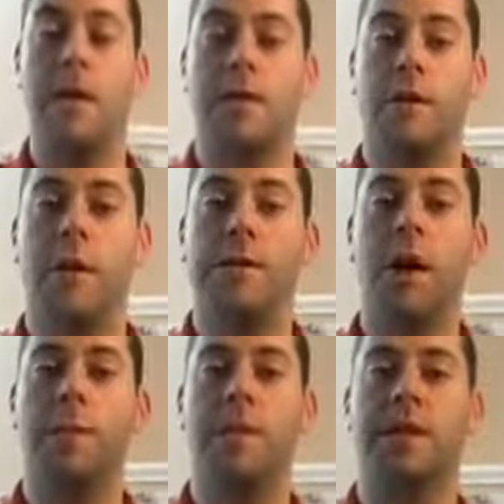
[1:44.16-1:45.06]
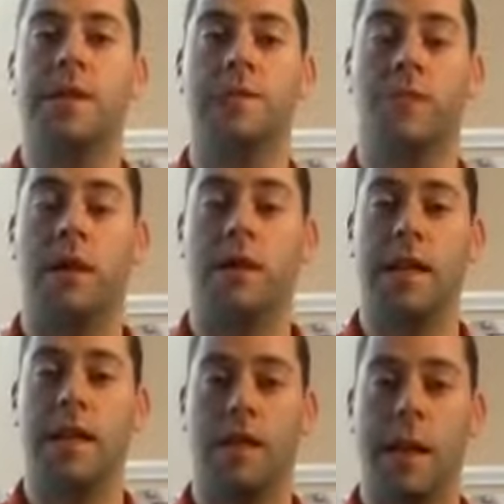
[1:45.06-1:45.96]
So as our position while
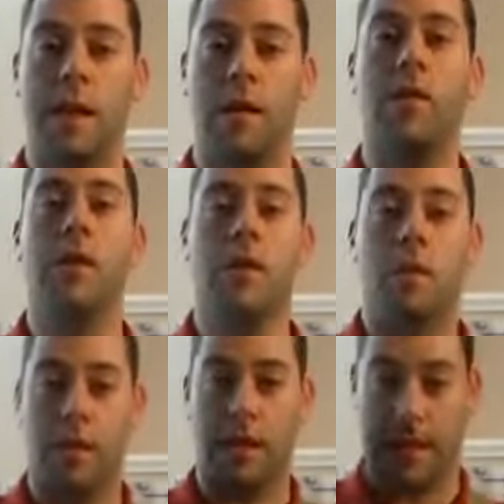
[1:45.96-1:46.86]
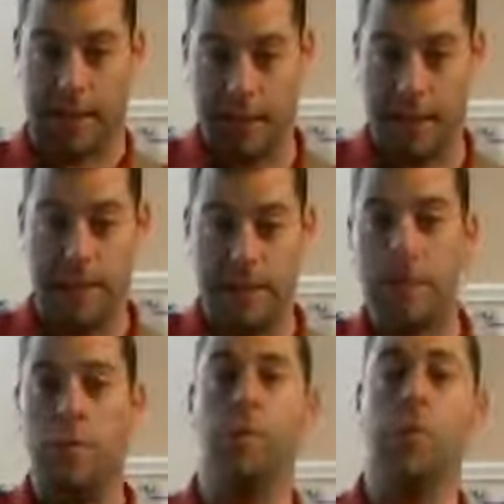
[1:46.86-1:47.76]
sitting down was like this,
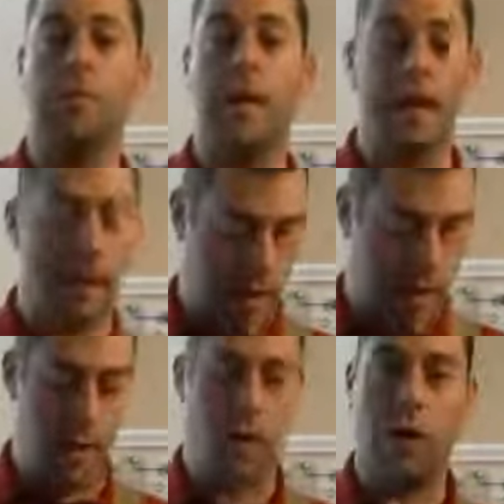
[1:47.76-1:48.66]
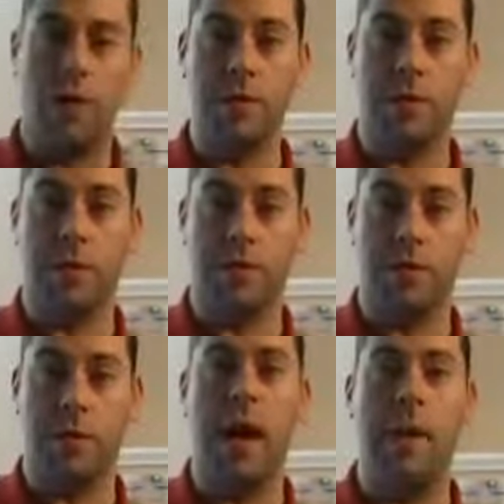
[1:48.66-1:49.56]
when we're standing up while using a
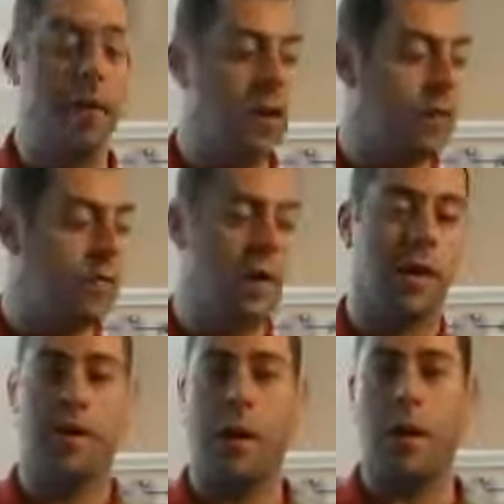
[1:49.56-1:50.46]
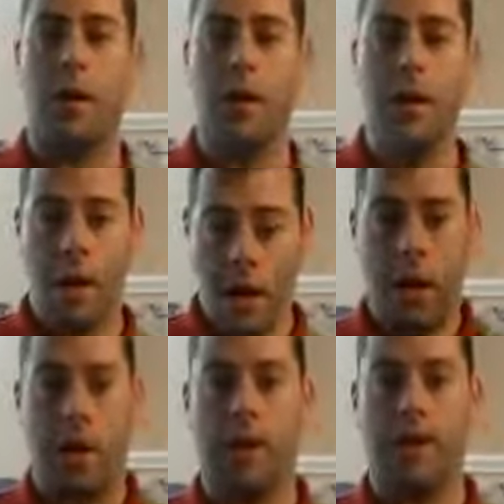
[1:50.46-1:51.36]
strap for our guitar
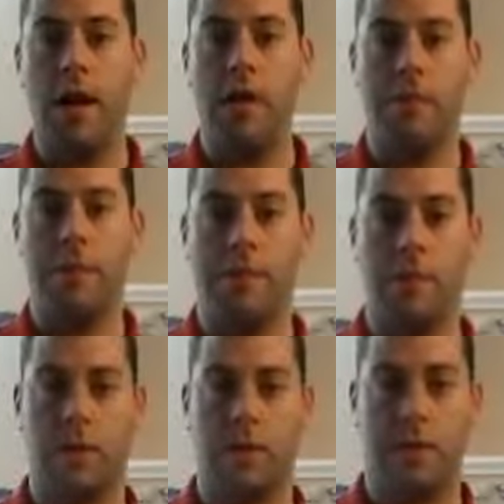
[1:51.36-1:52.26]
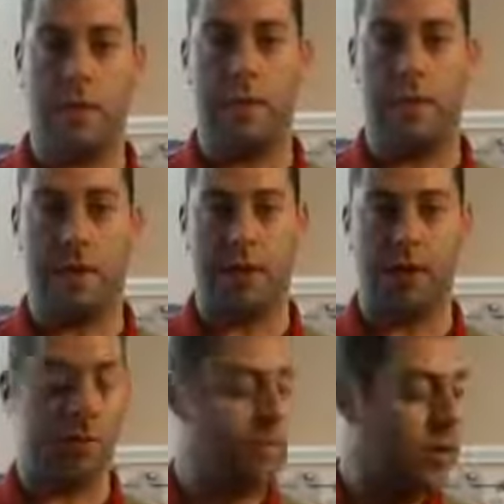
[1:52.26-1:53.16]
should be in about the same
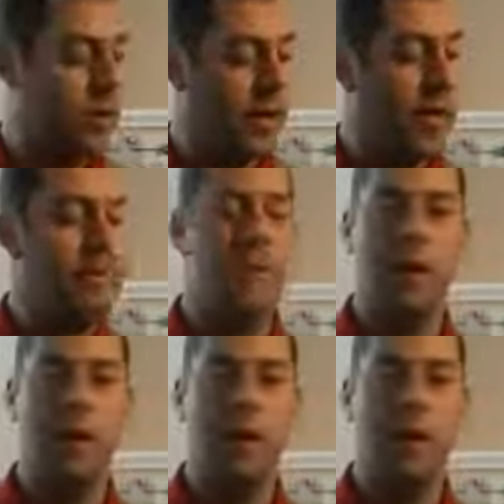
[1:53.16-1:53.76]
position, okay?